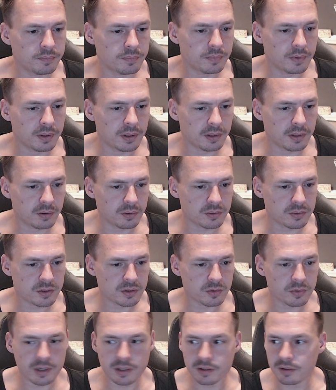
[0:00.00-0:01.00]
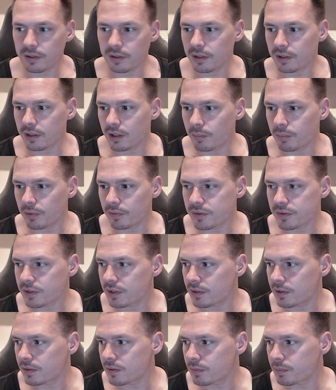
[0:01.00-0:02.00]
and I also added a couple of
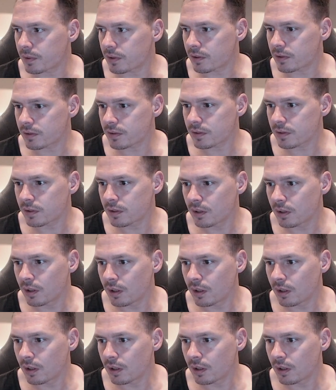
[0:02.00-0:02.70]
status bars.